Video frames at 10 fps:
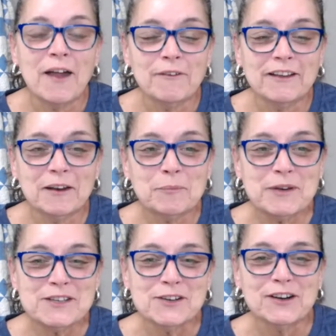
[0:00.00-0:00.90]
will get a
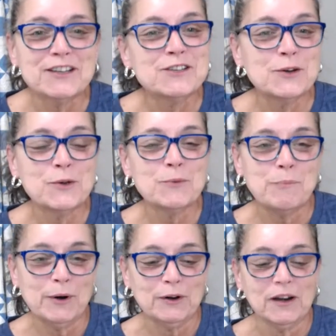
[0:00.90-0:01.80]
picture and show you
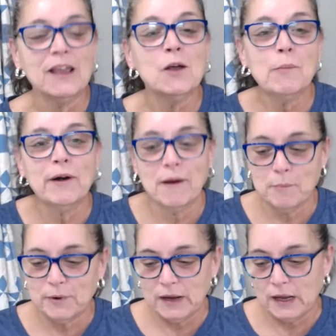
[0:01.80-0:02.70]
Bert, Engelbert
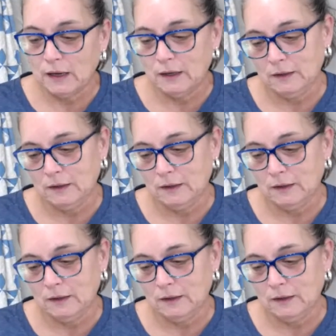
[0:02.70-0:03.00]
Humperdinck.